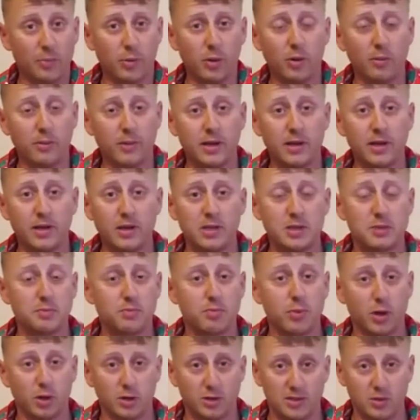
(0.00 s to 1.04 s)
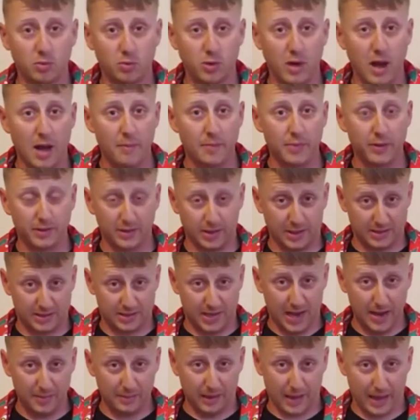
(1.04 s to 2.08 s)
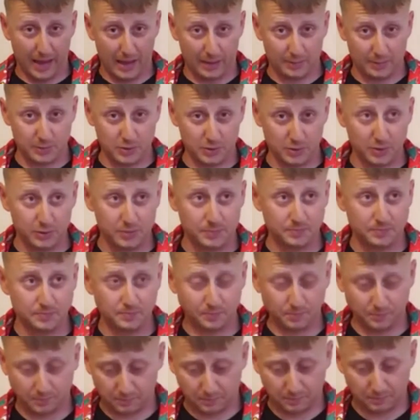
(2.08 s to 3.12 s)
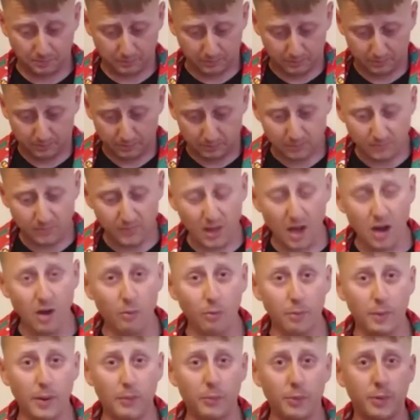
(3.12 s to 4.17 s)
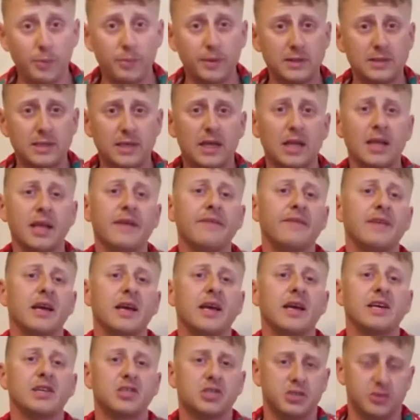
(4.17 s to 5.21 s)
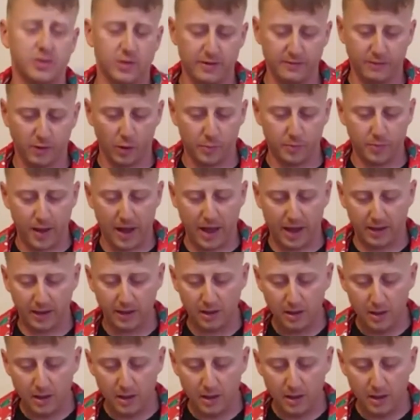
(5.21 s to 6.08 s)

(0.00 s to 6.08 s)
put them in this book. So, we're not building a time capsule, but we're building a living history of our pack.